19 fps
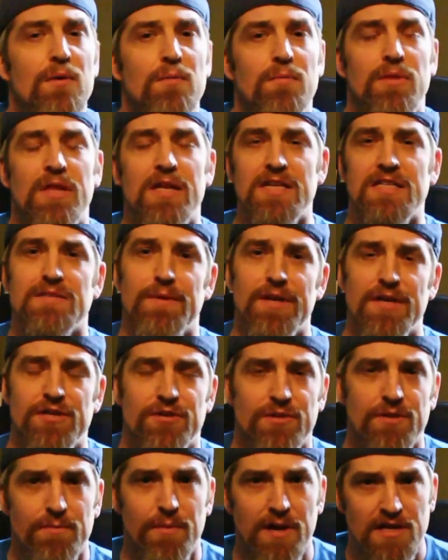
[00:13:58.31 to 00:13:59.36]
please make
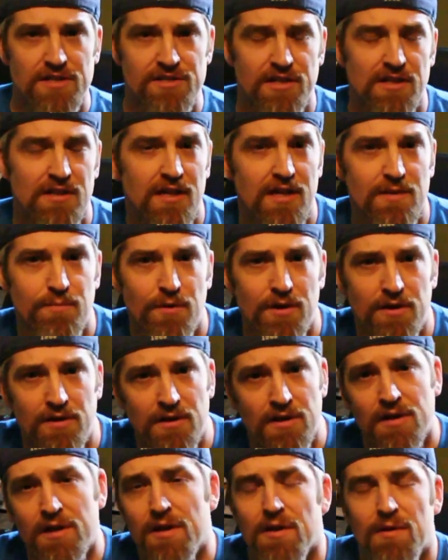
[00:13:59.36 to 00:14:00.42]
sure to bash that like
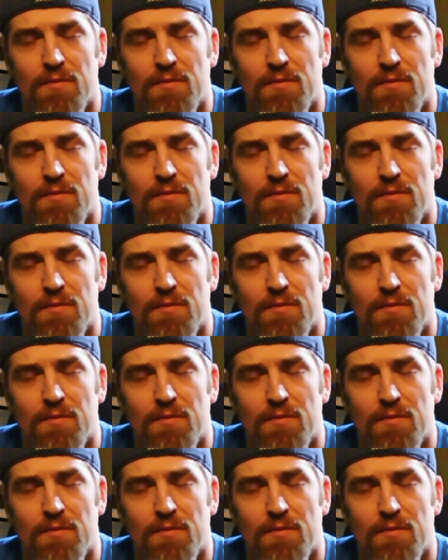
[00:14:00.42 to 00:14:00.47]
button,